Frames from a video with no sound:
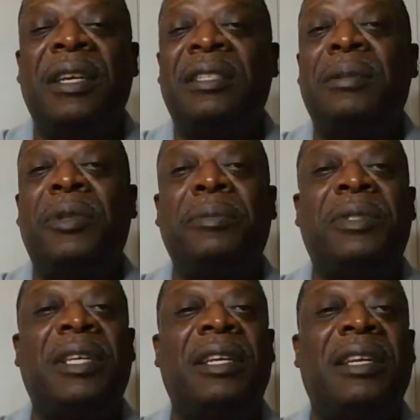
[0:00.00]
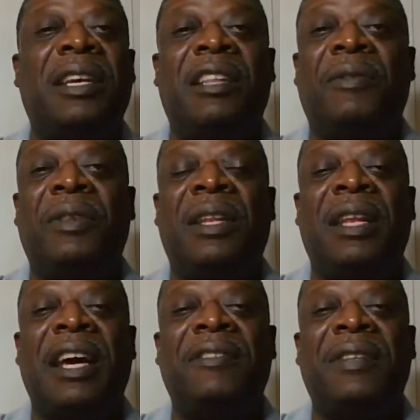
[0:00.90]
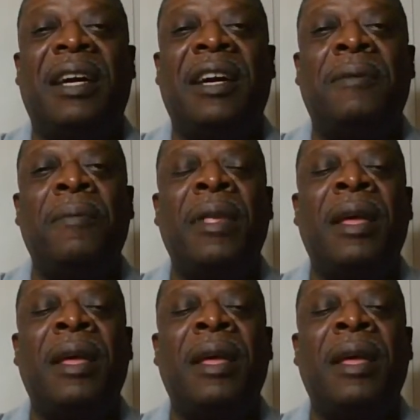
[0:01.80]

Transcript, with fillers: Some of them stay together for the lifetime.